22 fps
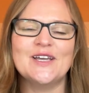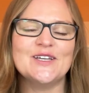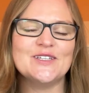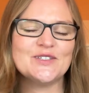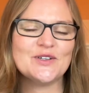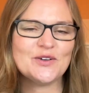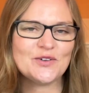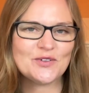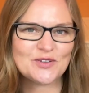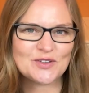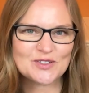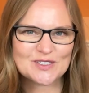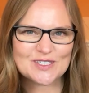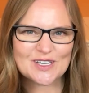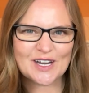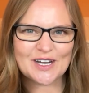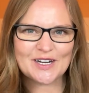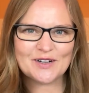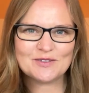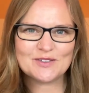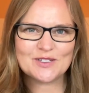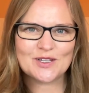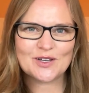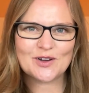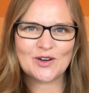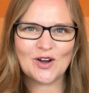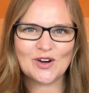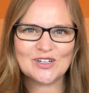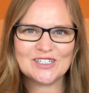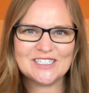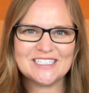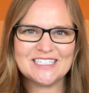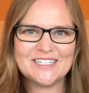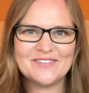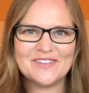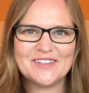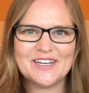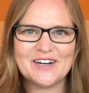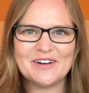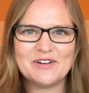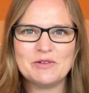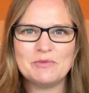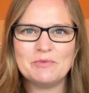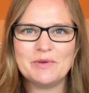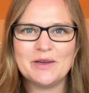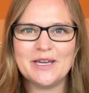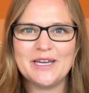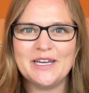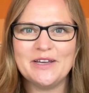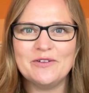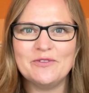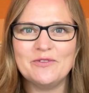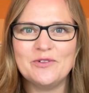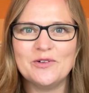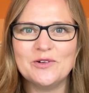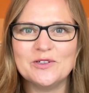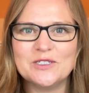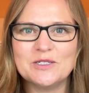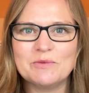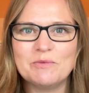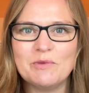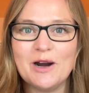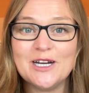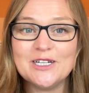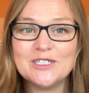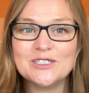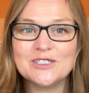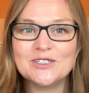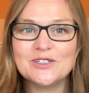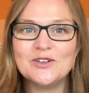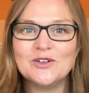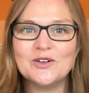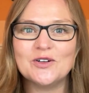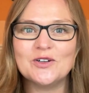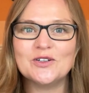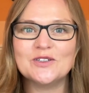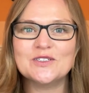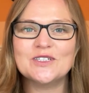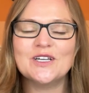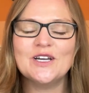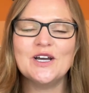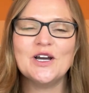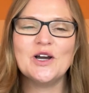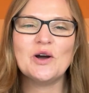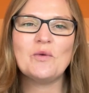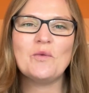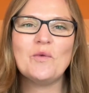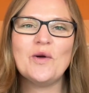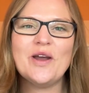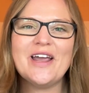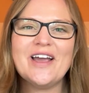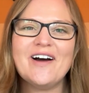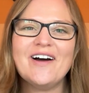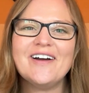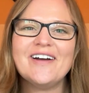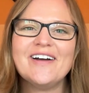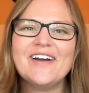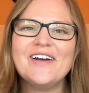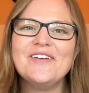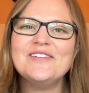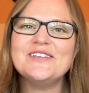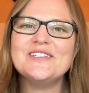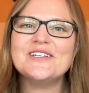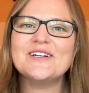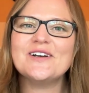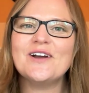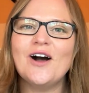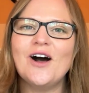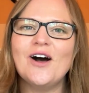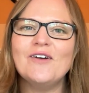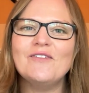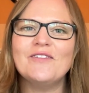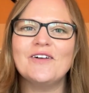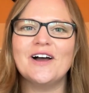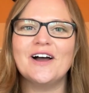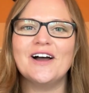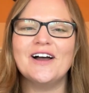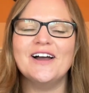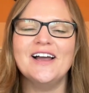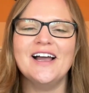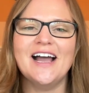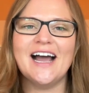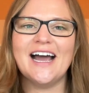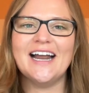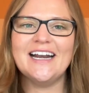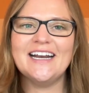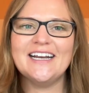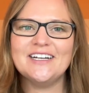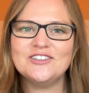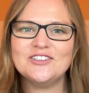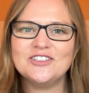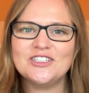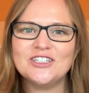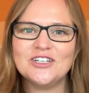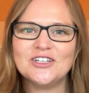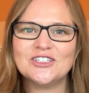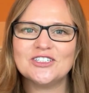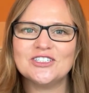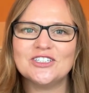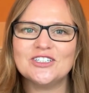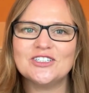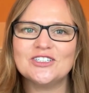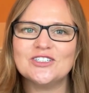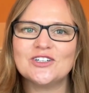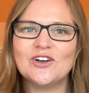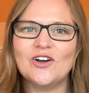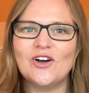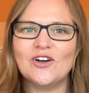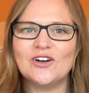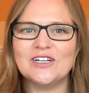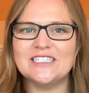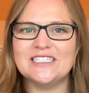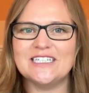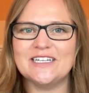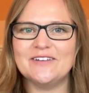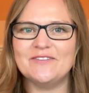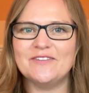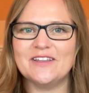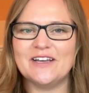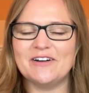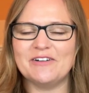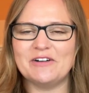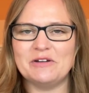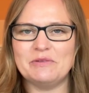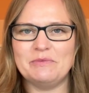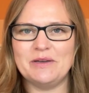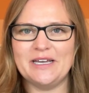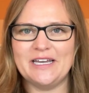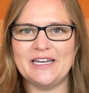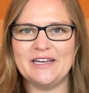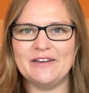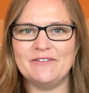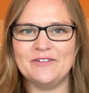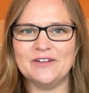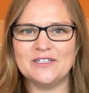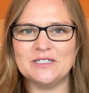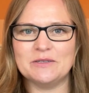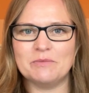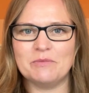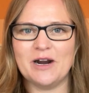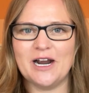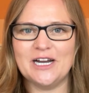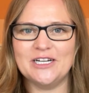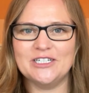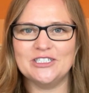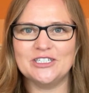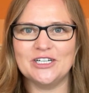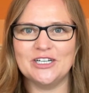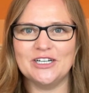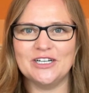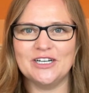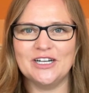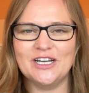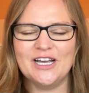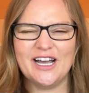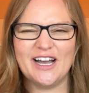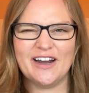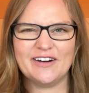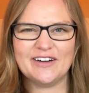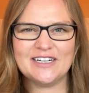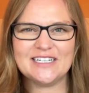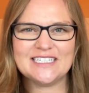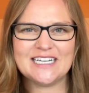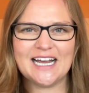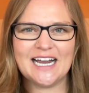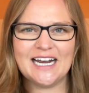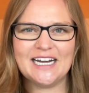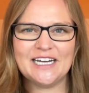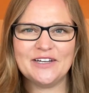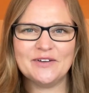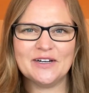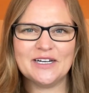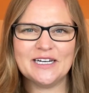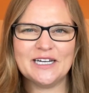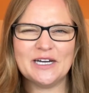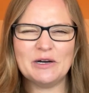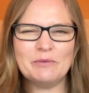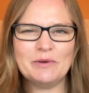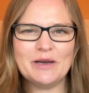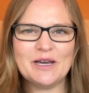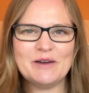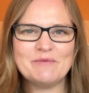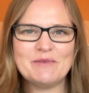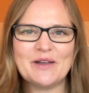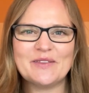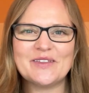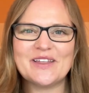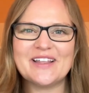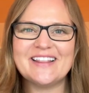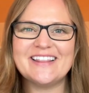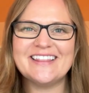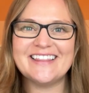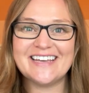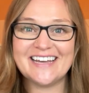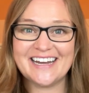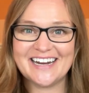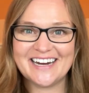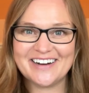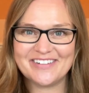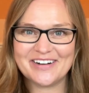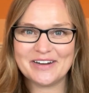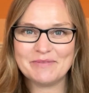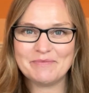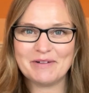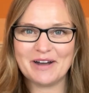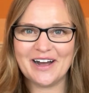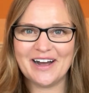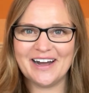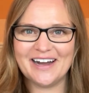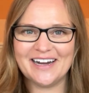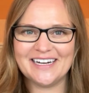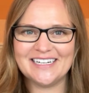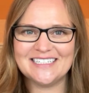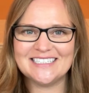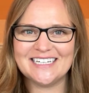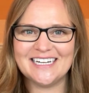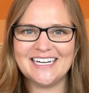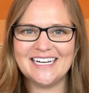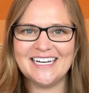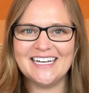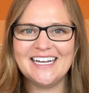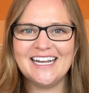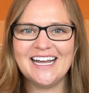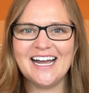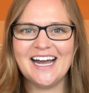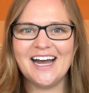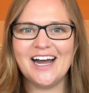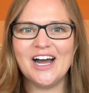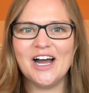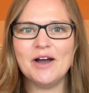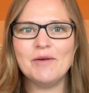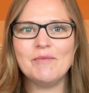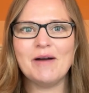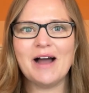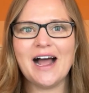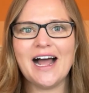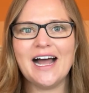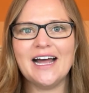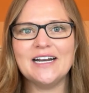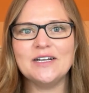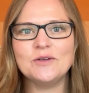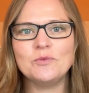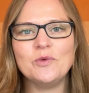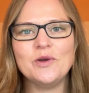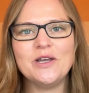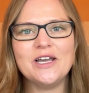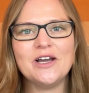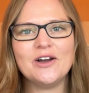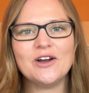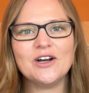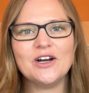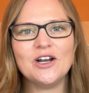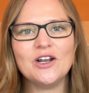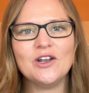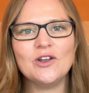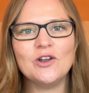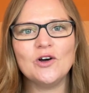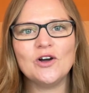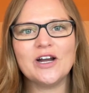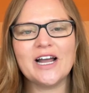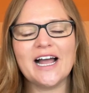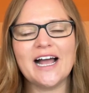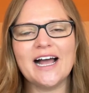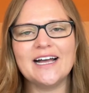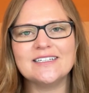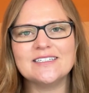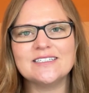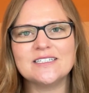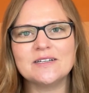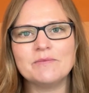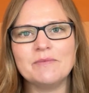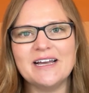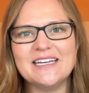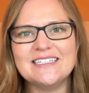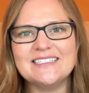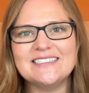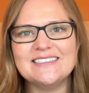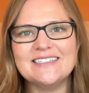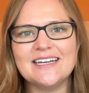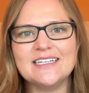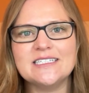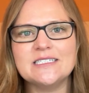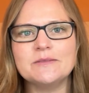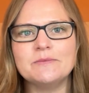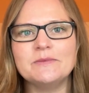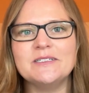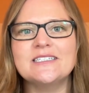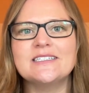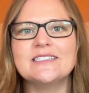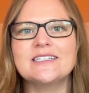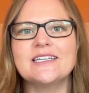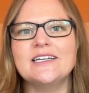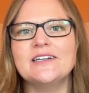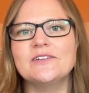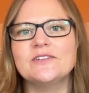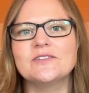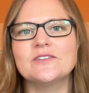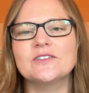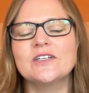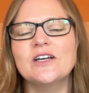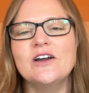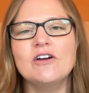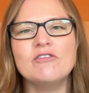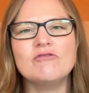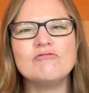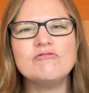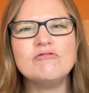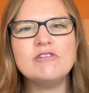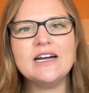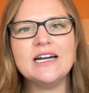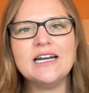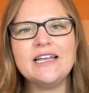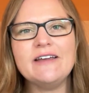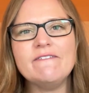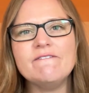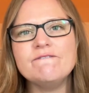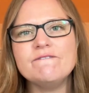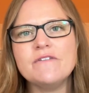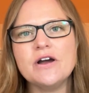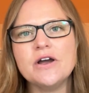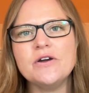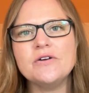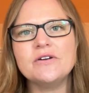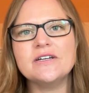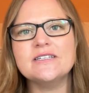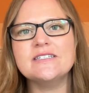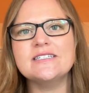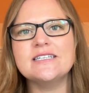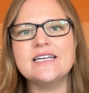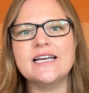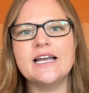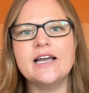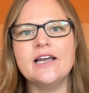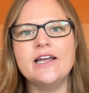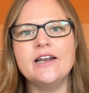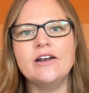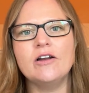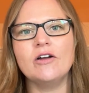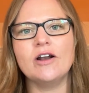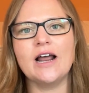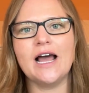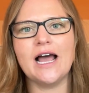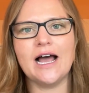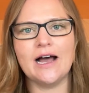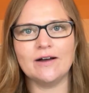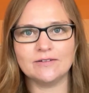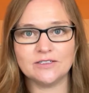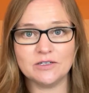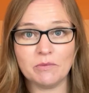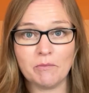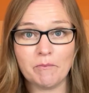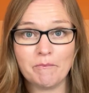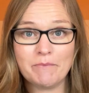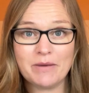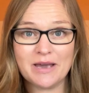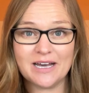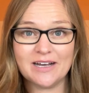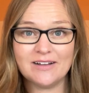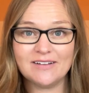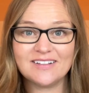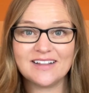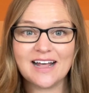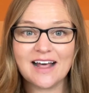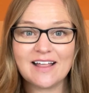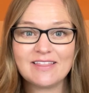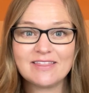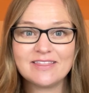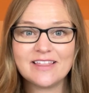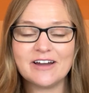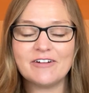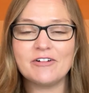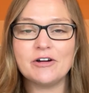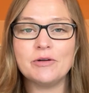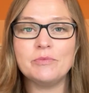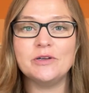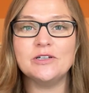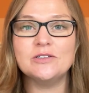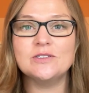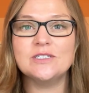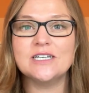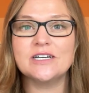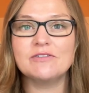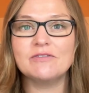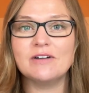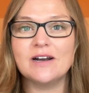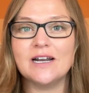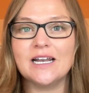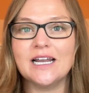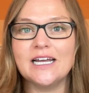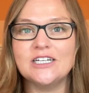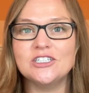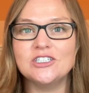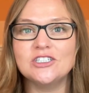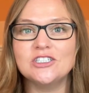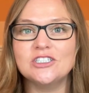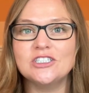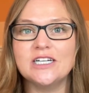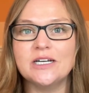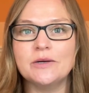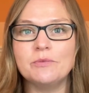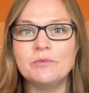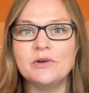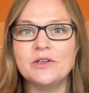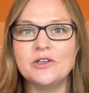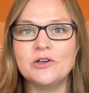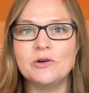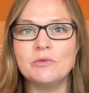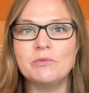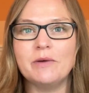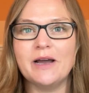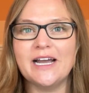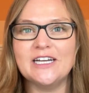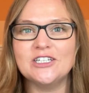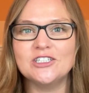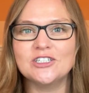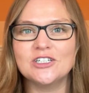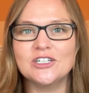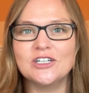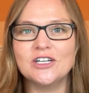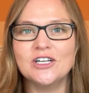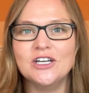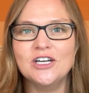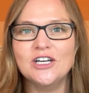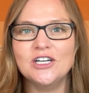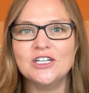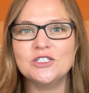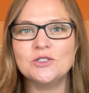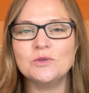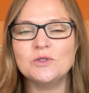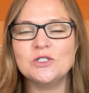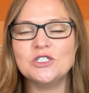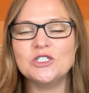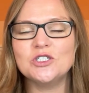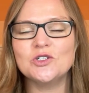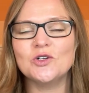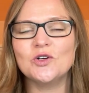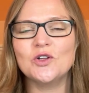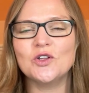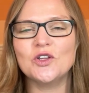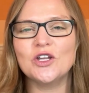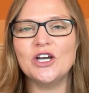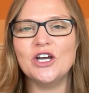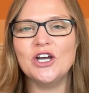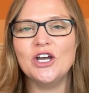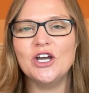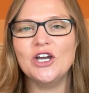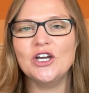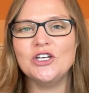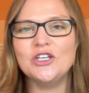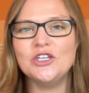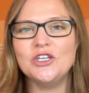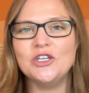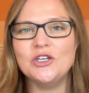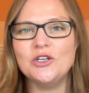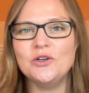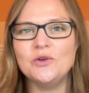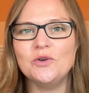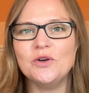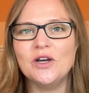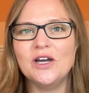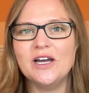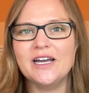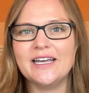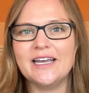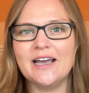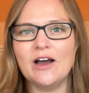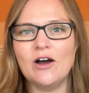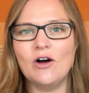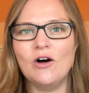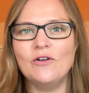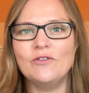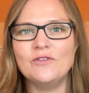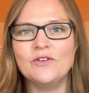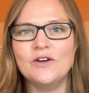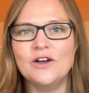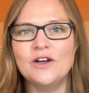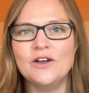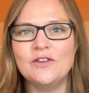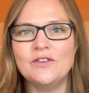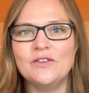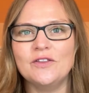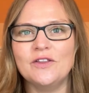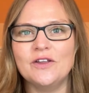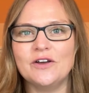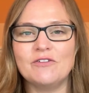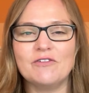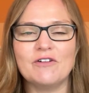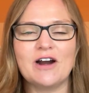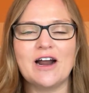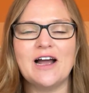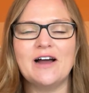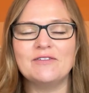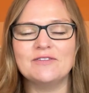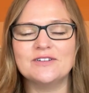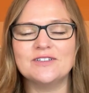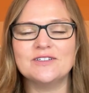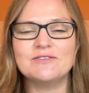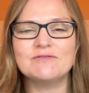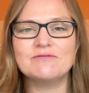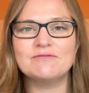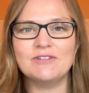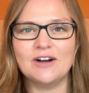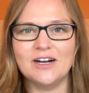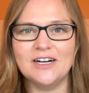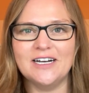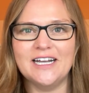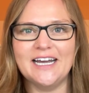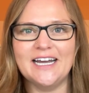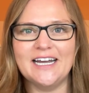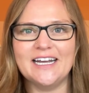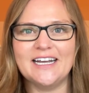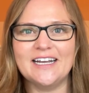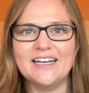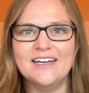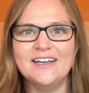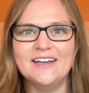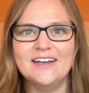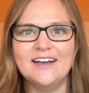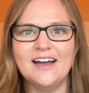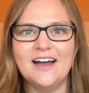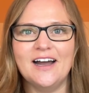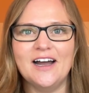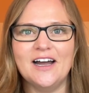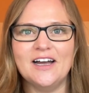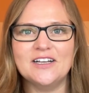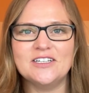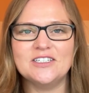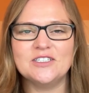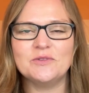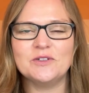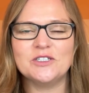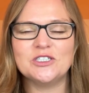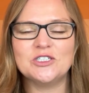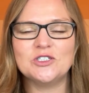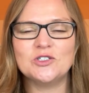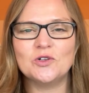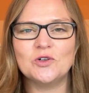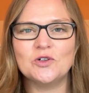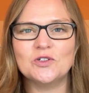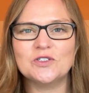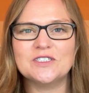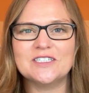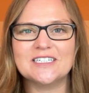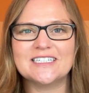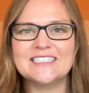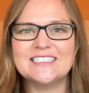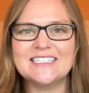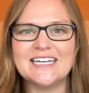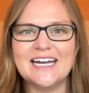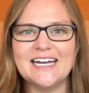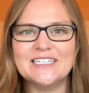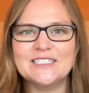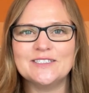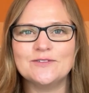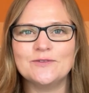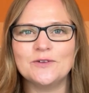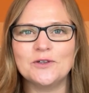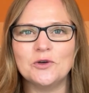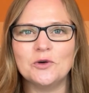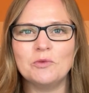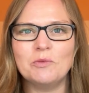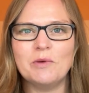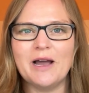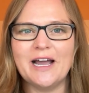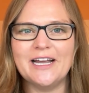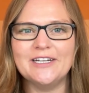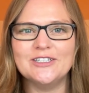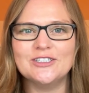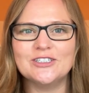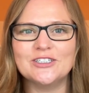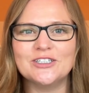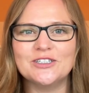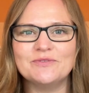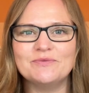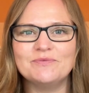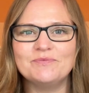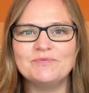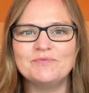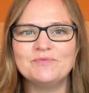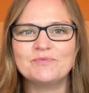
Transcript: So if you sign up to the Cognitive Therapy for Depression course, we are going to cover an introduction to cognitive therapy for depression. I'm going to tell you a little bit about the theory behind it, and we are going to look at some assessment skills, really focusing in on how to build that therapeutic relationship with your patient to ensure that you get off the ground running to ensure success for your patient.